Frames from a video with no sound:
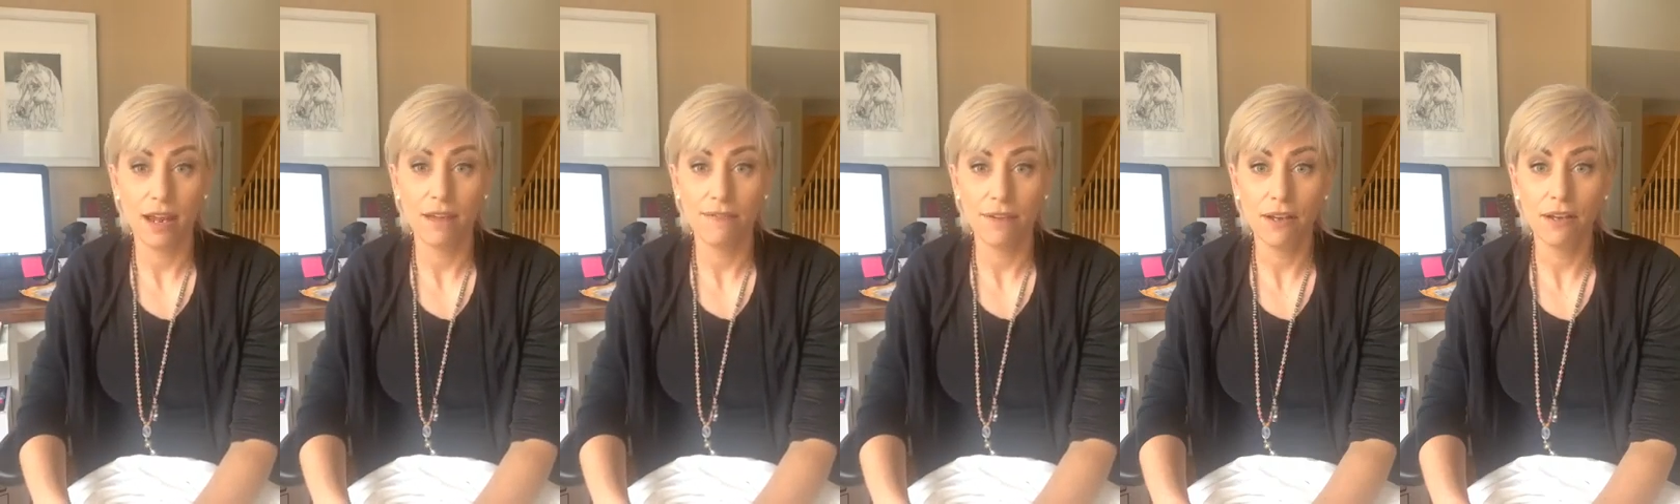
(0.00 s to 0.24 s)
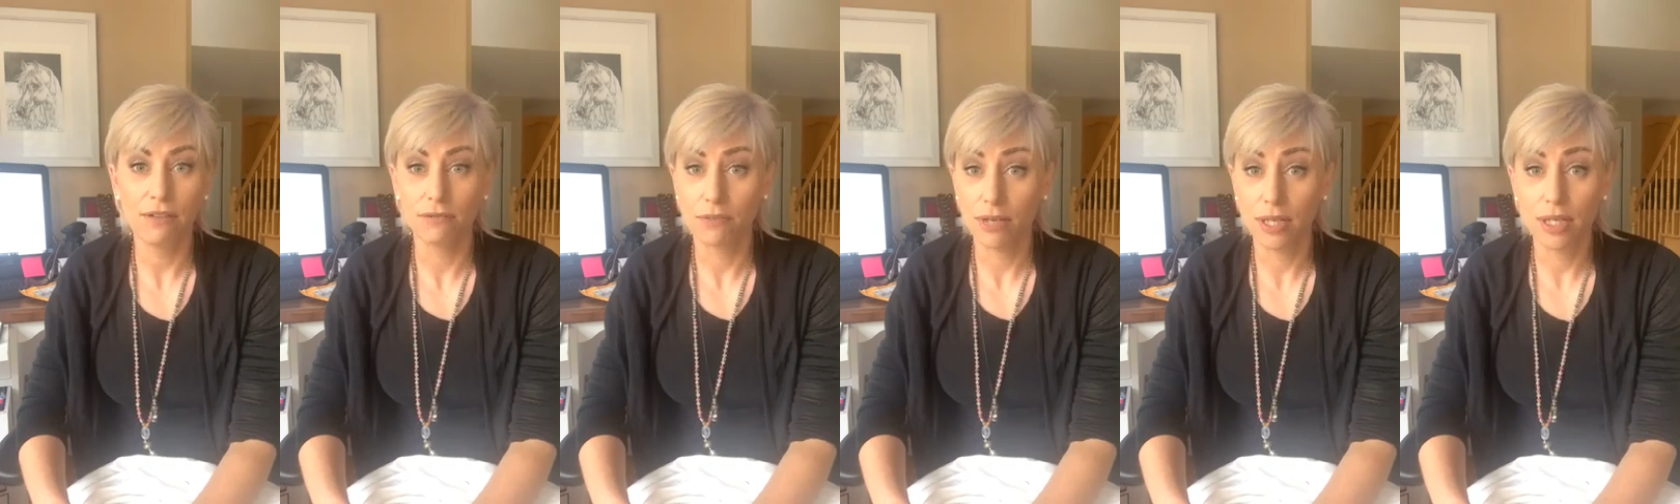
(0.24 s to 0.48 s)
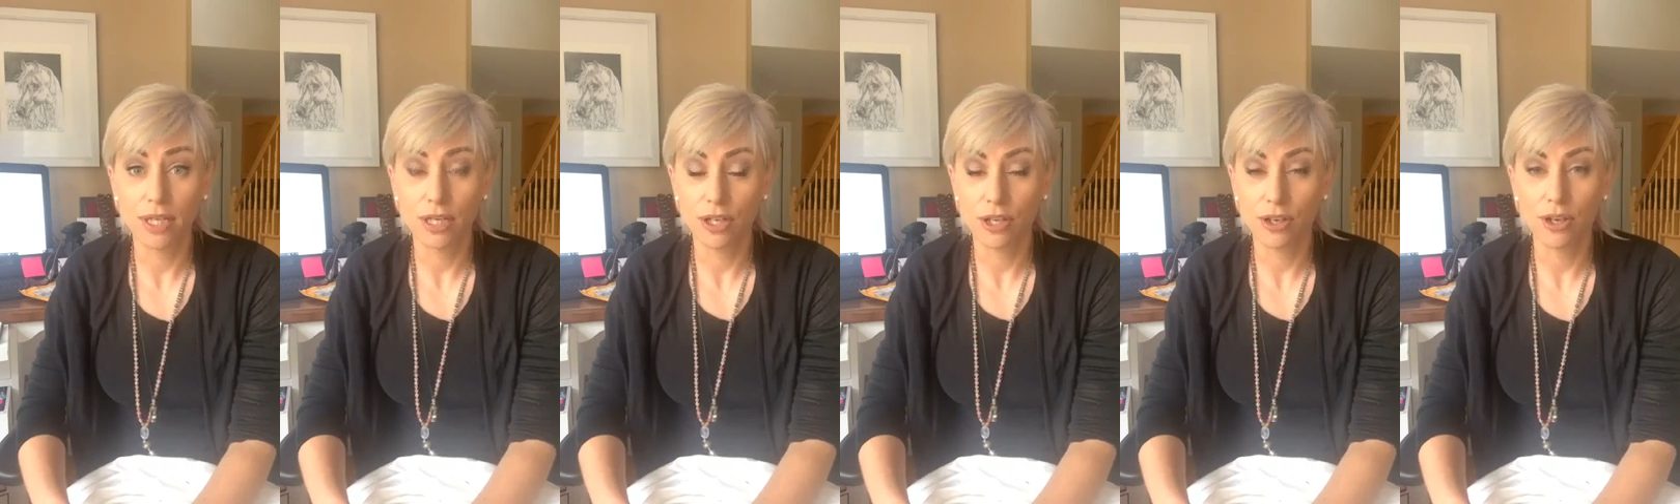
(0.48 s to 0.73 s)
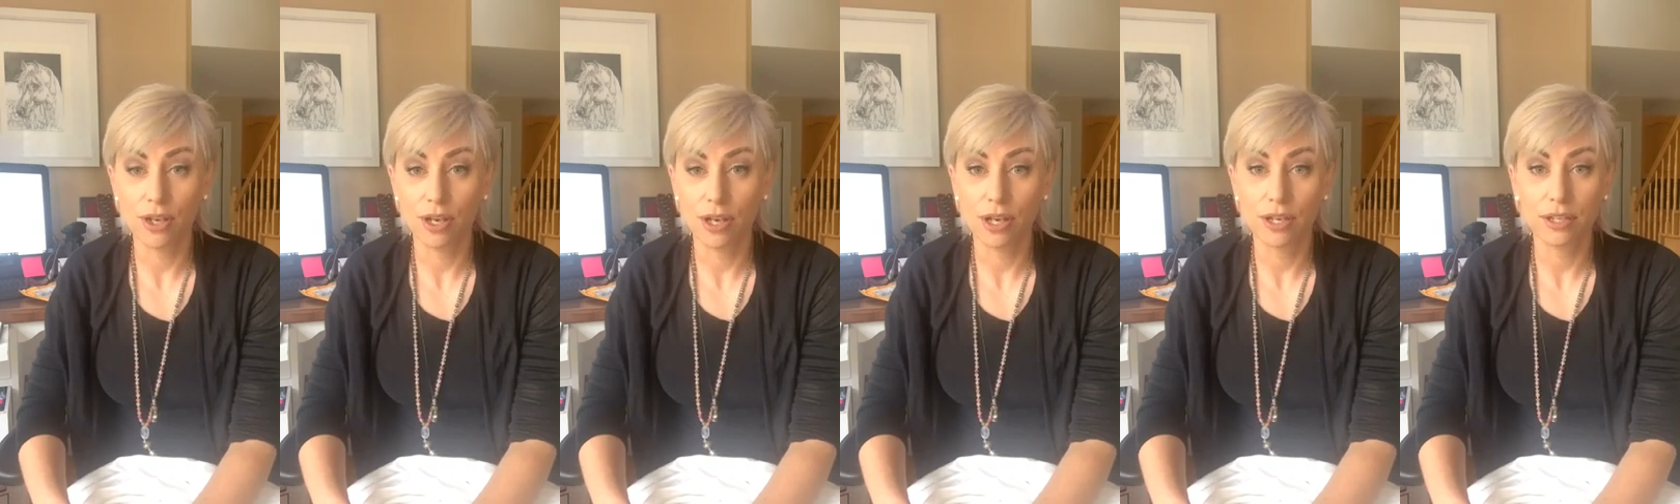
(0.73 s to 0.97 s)
felt really
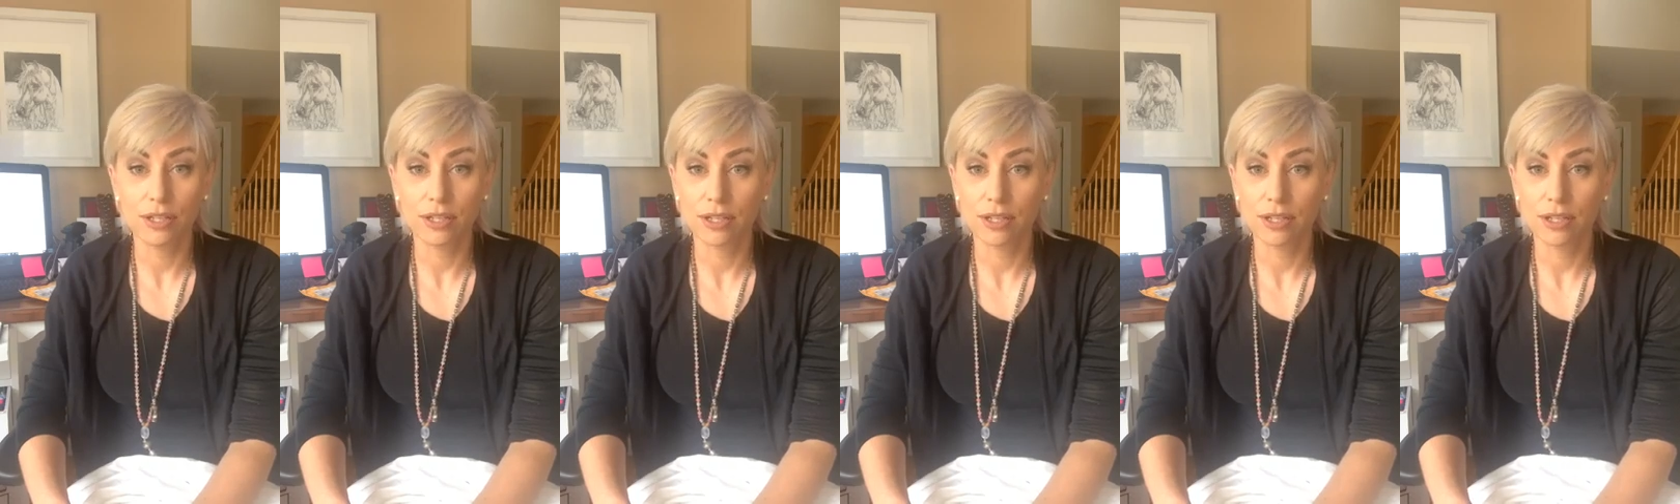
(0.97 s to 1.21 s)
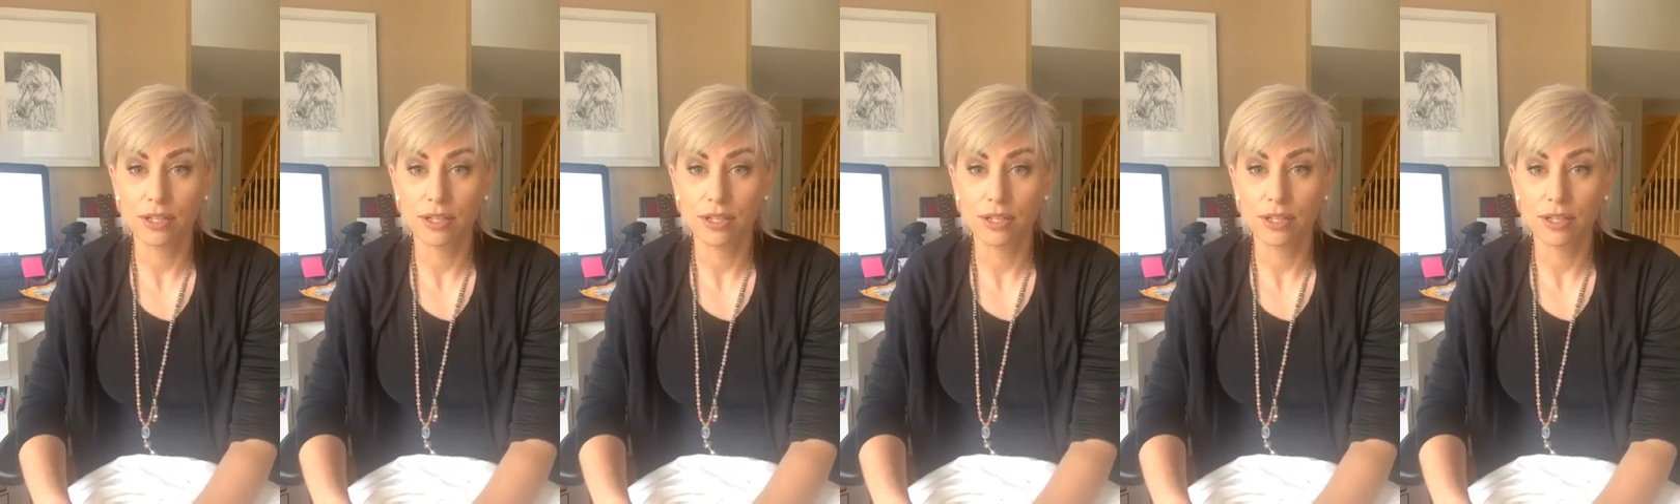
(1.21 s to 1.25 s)
good